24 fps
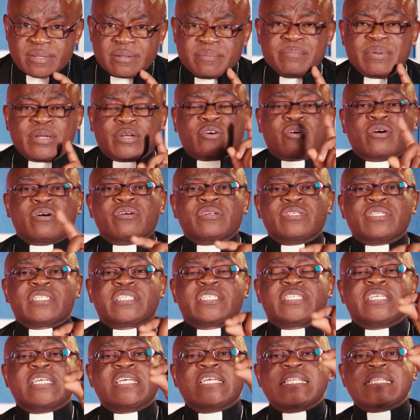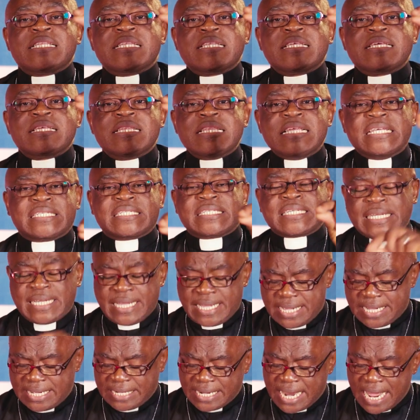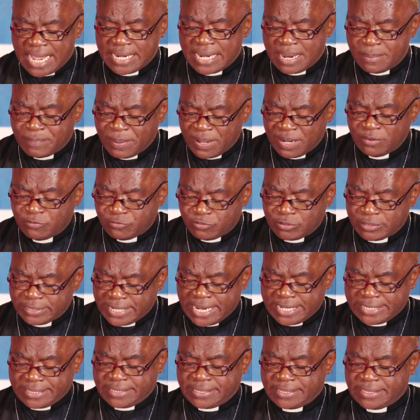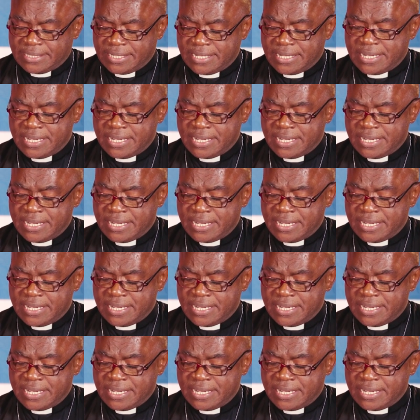because this king died a painful death,